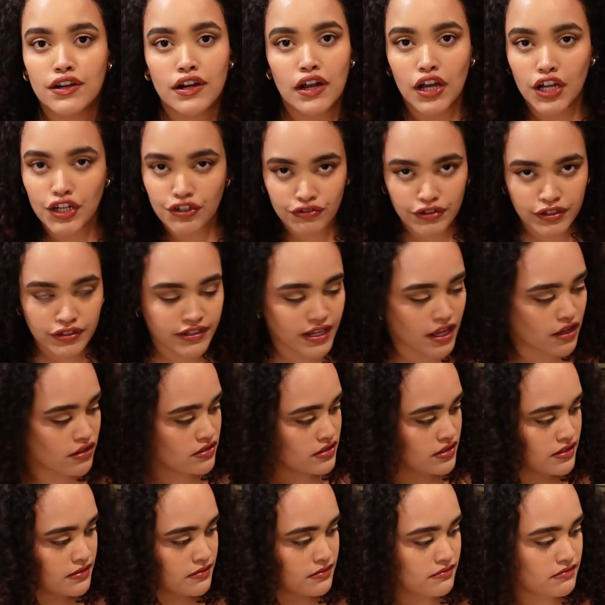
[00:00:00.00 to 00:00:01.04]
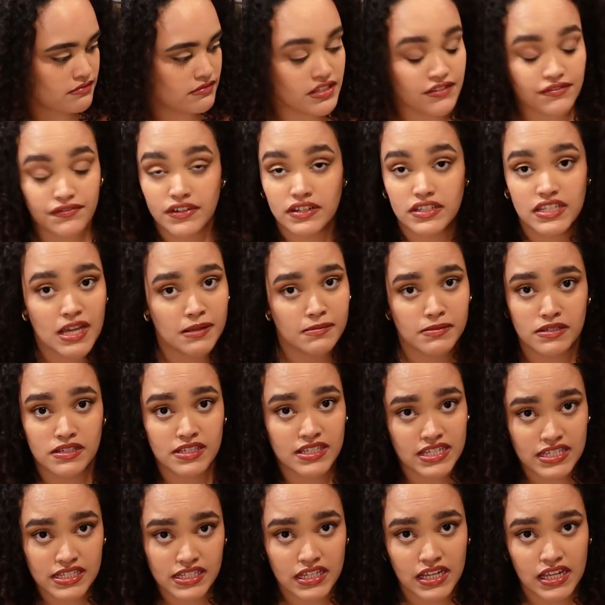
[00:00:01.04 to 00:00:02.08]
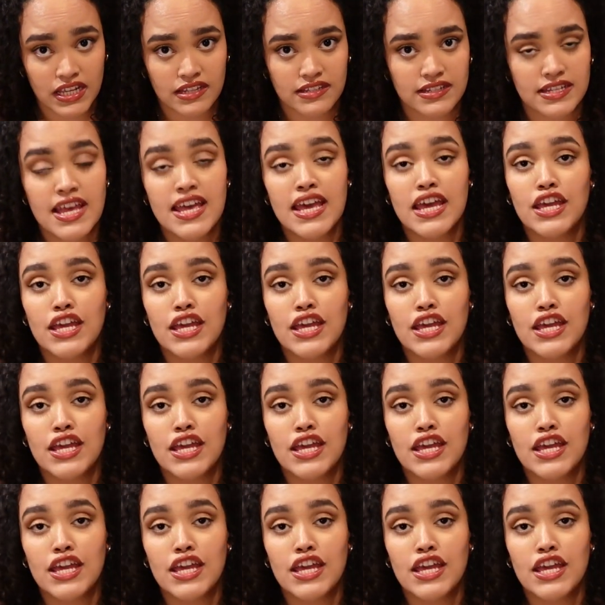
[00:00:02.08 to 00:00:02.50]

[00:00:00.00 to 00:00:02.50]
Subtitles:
100,000 different types of seasonings.